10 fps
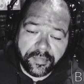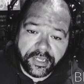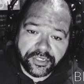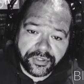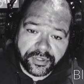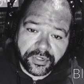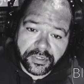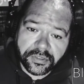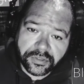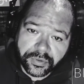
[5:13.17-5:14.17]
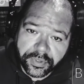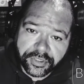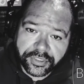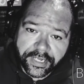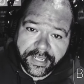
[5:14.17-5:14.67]
Make sure you
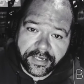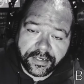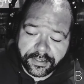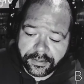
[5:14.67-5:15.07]
understand